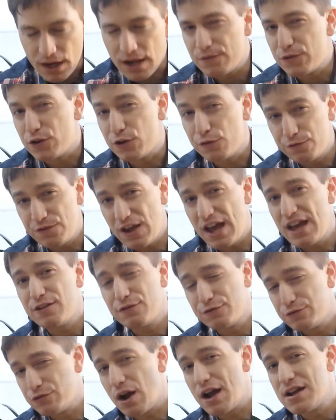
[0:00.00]
If you're a fan
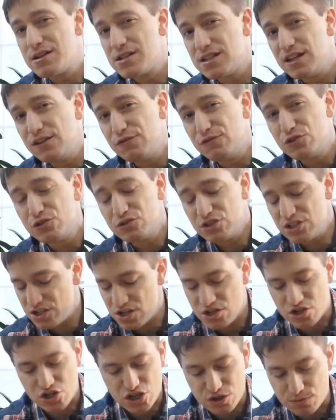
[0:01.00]
of fried seafood,
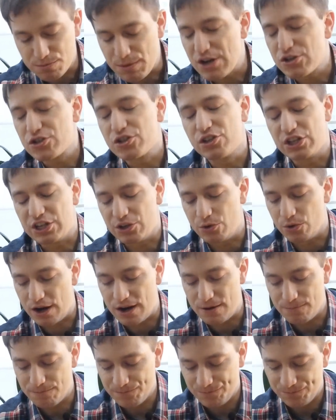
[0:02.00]
this is especially
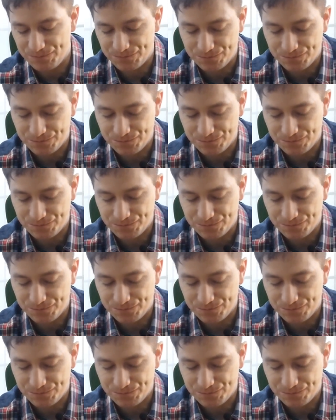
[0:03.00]
great.